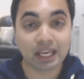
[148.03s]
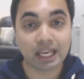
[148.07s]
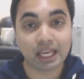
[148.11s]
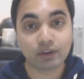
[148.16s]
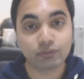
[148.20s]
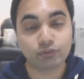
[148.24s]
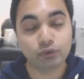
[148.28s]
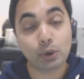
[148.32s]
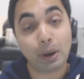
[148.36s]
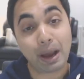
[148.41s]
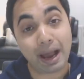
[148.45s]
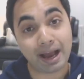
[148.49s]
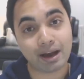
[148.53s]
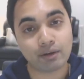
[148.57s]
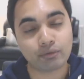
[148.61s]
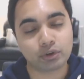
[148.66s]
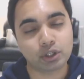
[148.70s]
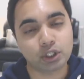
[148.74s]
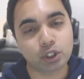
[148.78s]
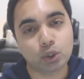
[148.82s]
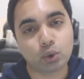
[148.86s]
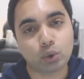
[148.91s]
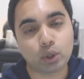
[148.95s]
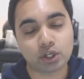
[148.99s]
If you have
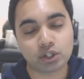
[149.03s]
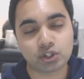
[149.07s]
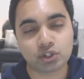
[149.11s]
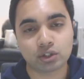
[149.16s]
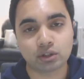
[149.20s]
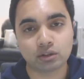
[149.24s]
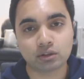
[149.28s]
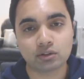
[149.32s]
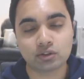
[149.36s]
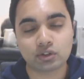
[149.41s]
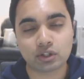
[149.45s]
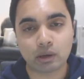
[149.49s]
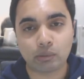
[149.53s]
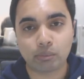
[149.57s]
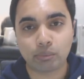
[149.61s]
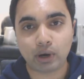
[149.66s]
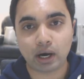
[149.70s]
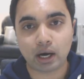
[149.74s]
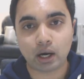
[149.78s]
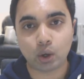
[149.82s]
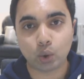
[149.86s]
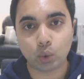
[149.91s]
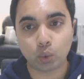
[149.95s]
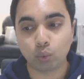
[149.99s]
any questions
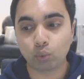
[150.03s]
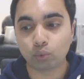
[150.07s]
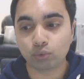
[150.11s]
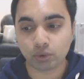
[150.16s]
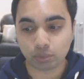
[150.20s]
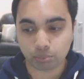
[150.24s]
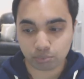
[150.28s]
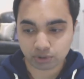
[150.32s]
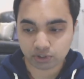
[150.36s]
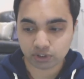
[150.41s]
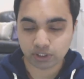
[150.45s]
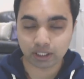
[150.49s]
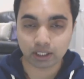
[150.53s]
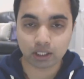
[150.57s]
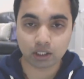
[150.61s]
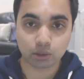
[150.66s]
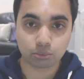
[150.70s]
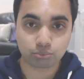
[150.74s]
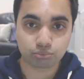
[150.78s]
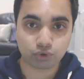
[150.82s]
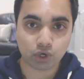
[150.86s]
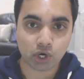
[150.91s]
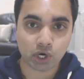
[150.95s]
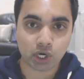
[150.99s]
about the
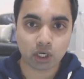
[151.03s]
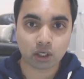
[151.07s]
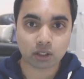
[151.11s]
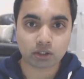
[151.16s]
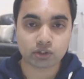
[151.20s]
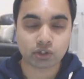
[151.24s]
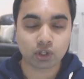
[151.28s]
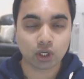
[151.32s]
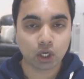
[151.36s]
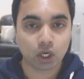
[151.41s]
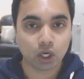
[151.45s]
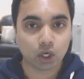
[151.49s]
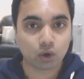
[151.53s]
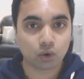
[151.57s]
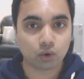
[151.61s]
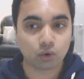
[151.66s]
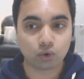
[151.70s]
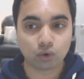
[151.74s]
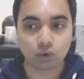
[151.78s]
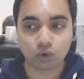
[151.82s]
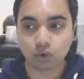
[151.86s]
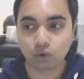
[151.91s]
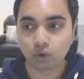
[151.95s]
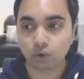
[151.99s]
particular product
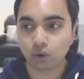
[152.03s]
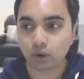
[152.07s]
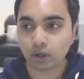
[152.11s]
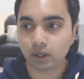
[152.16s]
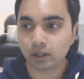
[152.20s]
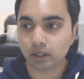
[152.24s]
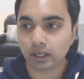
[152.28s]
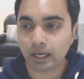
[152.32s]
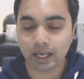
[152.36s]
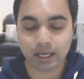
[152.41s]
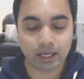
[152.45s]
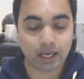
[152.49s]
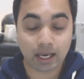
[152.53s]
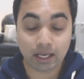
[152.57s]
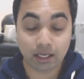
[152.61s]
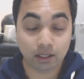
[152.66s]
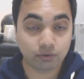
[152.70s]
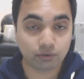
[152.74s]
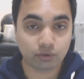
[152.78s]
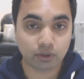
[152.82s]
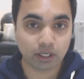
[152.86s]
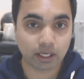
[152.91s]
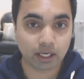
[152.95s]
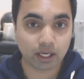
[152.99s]
or
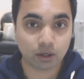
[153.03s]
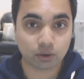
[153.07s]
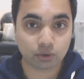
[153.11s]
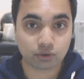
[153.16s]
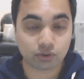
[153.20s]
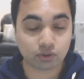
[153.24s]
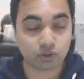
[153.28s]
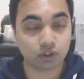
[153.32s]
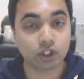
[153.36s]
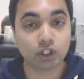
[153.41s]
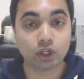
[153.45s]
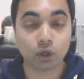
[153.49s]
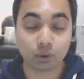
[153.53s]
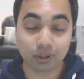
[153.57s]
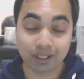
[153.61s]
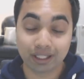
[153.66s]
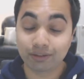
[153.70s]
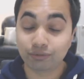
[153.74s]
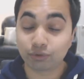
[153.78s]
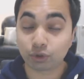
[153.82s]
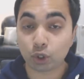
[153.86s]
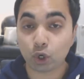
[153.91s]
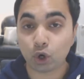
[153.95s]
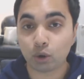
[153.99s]
anything else, you know,
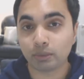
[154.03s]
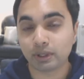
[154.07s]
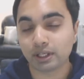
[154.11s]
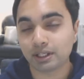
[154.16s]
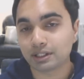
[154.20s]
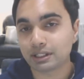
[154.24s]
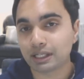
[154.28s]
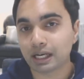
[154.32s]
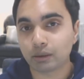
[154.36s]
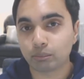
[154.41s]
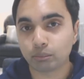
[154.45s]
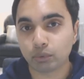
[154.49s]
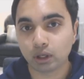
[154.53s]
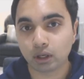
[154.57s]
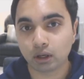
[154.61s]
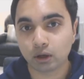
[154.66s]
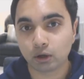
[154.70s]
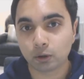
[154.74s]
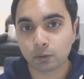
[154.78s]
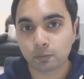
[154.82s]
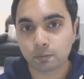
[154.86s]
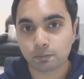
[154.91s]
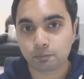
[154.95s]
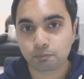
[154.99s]
leave a comment down
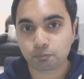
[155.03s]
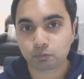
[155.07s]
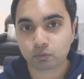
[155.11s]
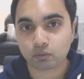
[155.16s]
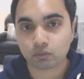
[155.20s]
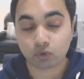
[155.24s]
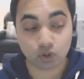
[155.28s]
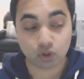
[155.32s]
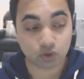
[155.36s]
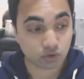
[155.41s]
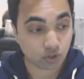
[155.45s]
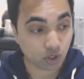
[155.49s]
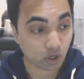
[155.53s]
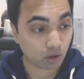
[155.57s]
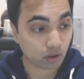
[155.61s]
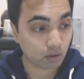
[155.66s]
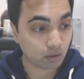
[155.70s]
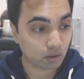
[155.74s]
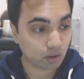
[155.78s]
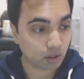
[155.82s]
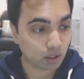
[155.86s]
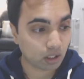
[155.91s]
below. So,